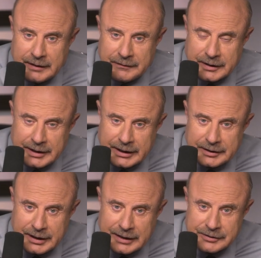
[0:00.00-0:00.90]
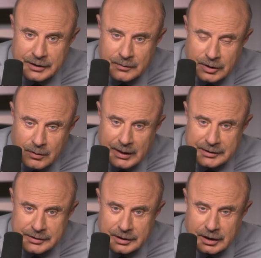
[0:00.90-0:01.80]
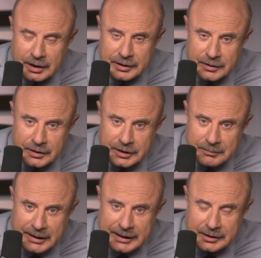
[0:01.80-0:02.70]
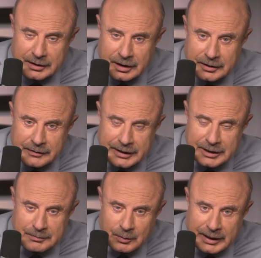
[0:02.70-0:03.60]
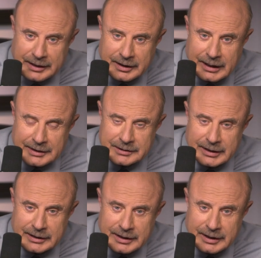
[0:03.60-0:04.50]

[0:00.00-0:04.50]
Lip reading: If the kid doesn't request a lawyer or demand a lawyer, they can Mirandize that